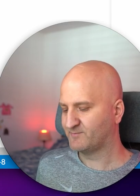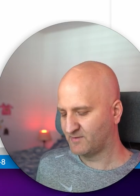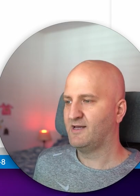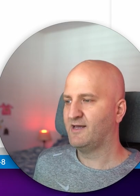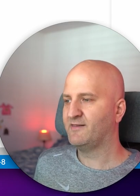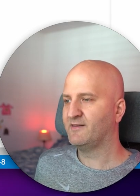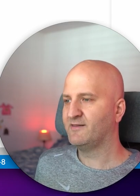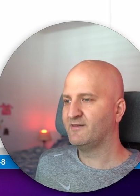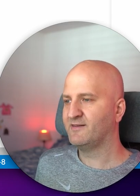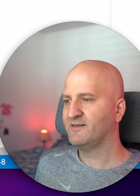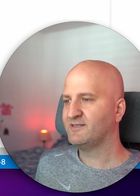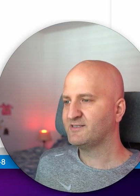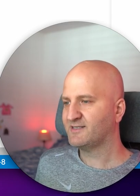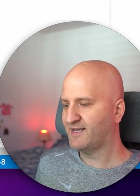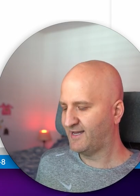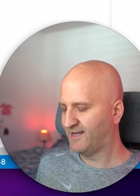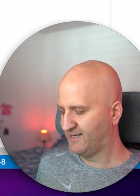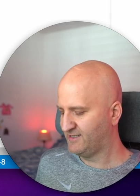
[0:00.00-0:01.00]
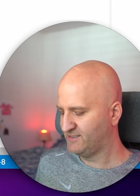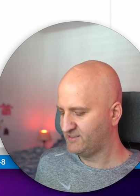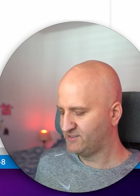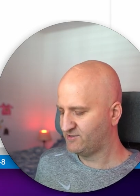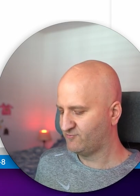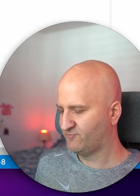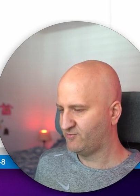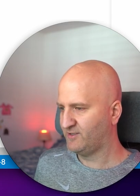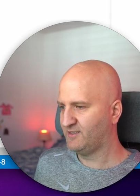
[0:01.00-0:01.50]
And in this
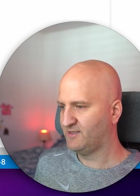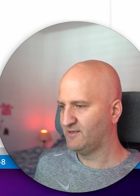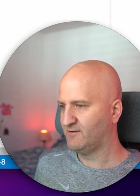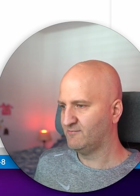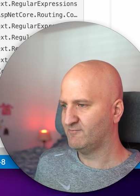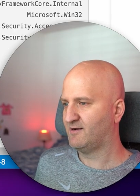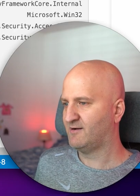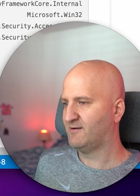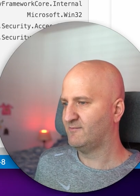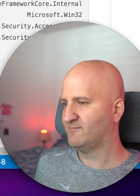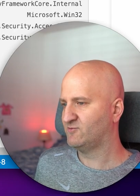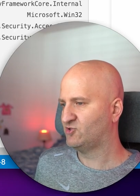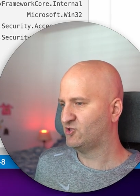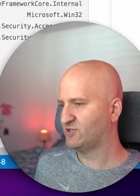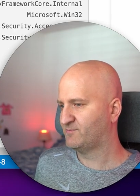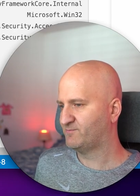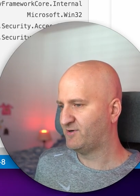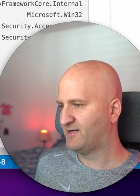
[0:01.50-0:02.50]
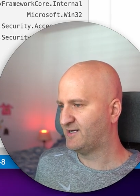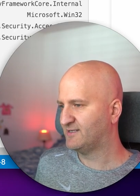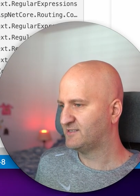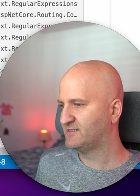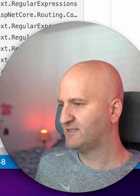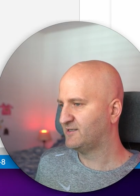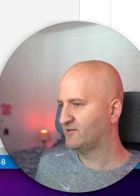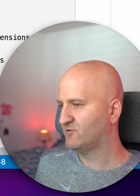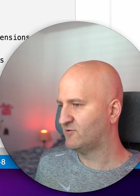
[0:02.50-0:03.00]
case, we are just
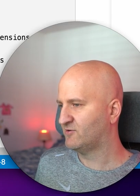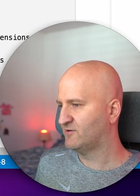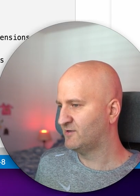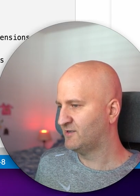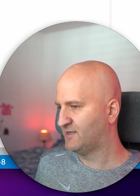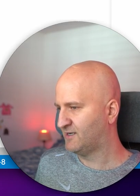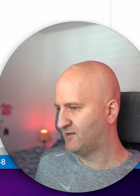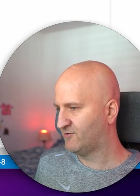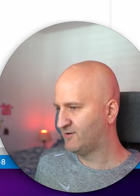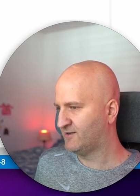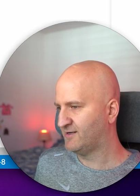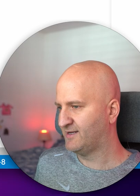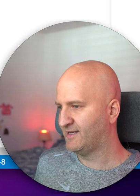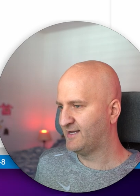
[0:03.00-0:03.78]
passing on our